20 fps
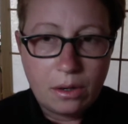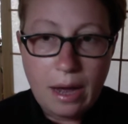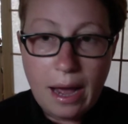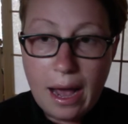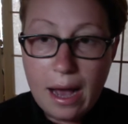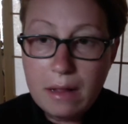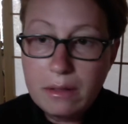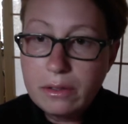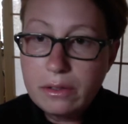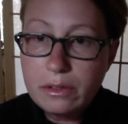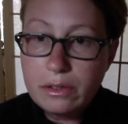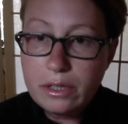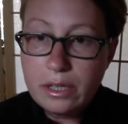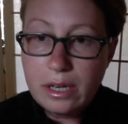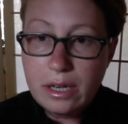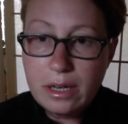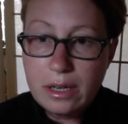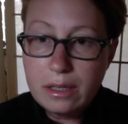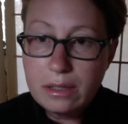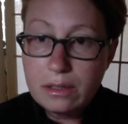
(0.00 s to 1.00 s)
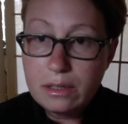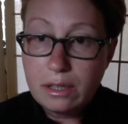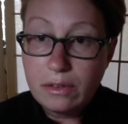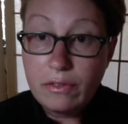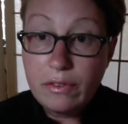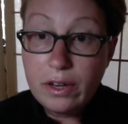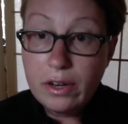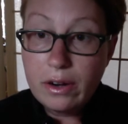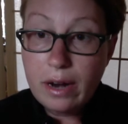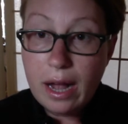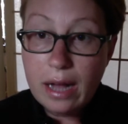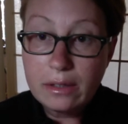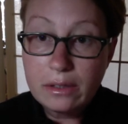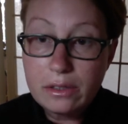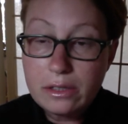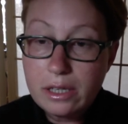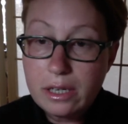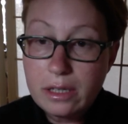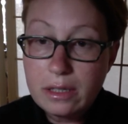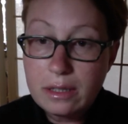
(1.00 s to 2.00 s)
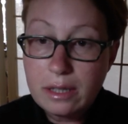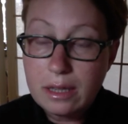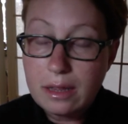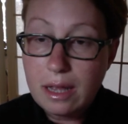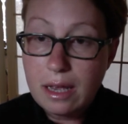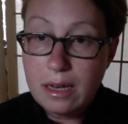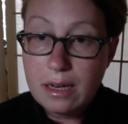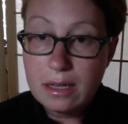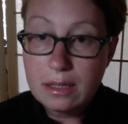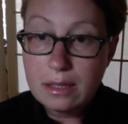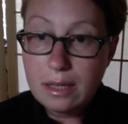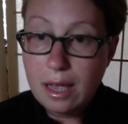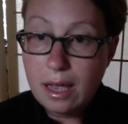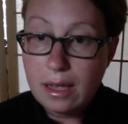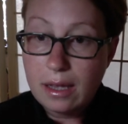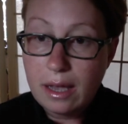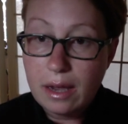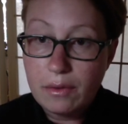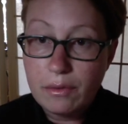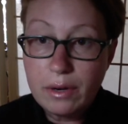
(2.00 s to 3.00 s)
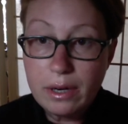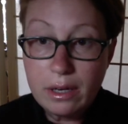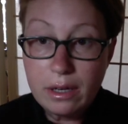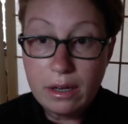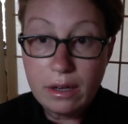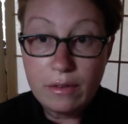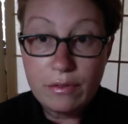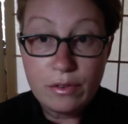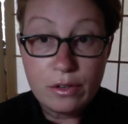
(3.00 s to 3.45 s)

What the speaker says: allergies, severe allergies that they just can't get rid of,